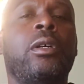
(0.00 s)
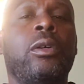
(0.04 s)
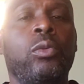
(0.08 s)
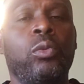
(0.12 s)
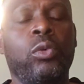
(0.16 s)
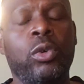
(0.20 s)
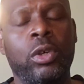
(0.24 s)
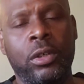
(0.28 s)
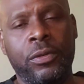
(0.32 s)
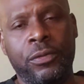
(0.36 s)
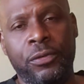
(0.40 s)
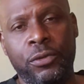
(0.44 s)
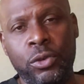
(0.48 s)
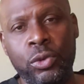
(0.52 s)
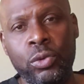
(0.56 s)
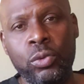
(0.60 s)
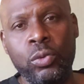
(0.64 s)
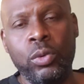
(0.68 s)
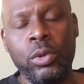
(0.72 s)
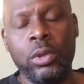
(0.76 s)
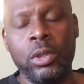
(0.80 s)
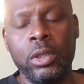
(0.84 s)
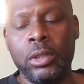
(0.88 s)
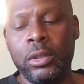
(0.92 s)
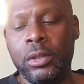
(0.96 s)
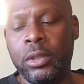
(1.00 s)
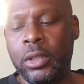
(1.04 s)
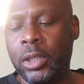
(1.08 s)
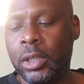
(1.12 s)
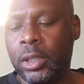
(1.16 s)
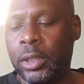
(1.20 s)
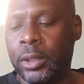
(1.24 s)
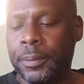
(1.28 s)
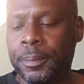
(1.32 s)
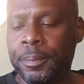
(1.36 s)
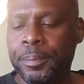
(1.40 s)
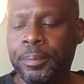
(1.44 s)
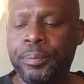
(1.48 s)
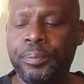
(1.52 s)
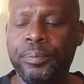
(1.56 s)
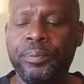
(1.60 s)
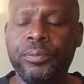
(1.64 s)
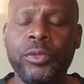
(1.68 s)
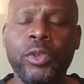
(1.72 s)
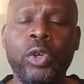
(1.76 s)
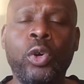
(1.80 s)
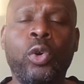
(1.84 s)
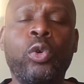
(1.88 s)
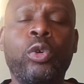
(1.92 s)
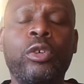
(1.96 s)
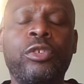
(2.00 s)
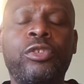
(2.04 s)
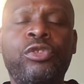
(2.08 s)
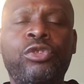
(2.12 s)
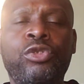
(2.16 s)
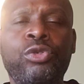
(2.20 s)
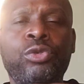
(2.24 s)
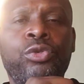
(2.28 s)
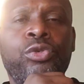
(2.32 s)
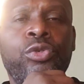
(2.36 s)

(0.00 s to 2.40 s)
What if you were the horseshoe